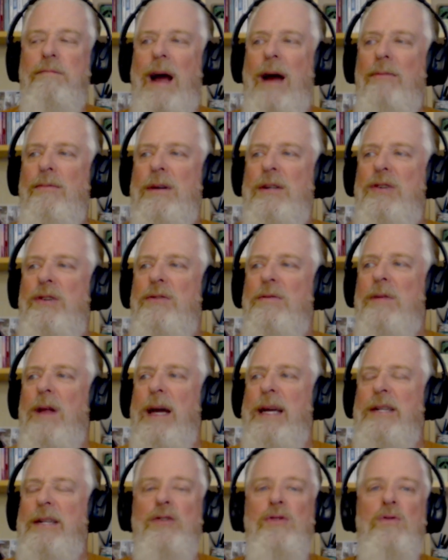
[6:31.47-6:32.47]
would you
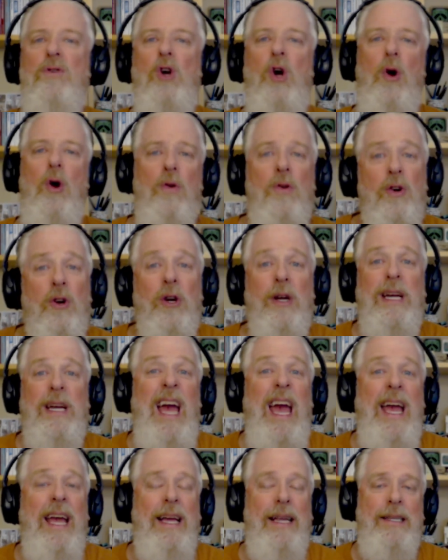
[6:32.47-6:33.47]
like to
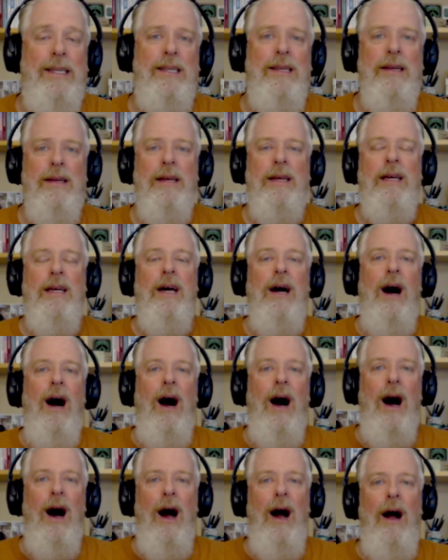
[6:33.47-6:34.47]
co-create
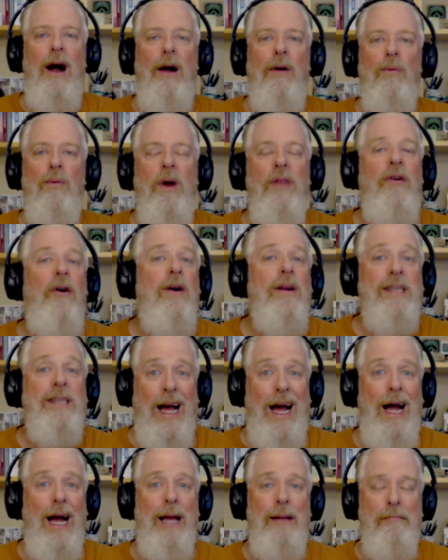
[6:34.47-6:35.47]
with our
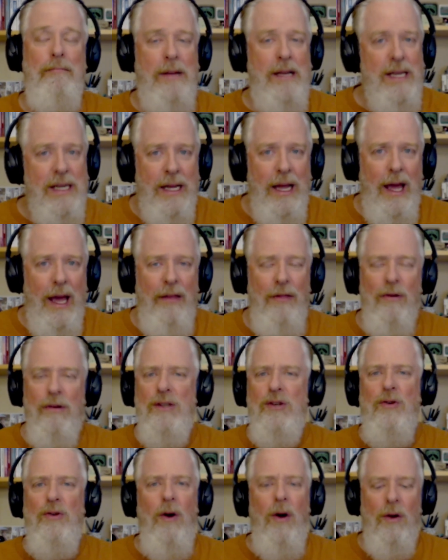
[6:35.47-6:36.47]
time today?
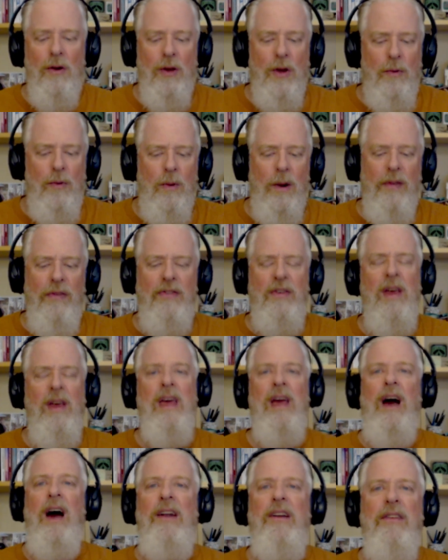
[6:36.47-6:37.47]
Those are all good ones.
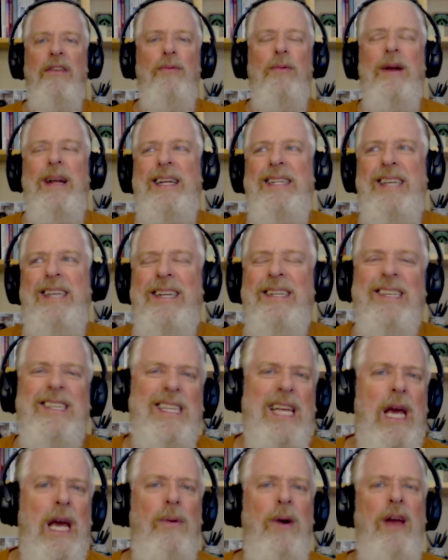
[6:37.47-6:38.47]
Another one I tend to
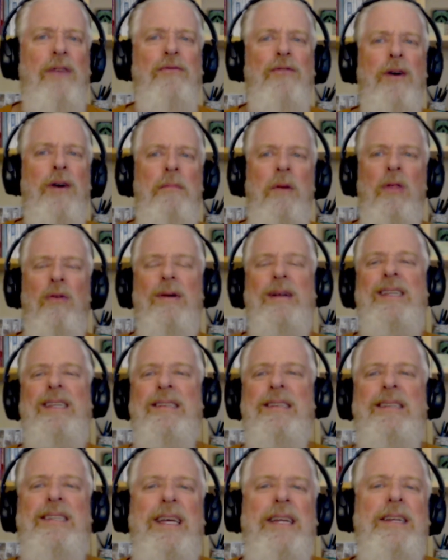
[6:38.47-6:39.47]
stay away from, although it
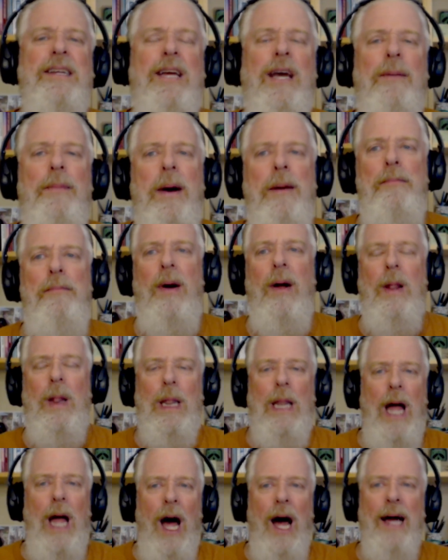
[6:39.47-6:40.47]
doesn't tend to come up a
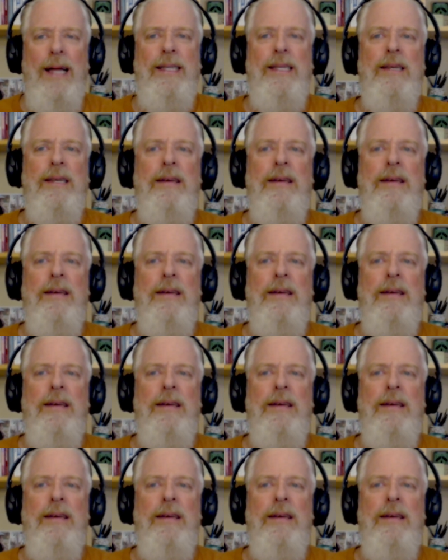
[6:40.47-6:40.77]
lot,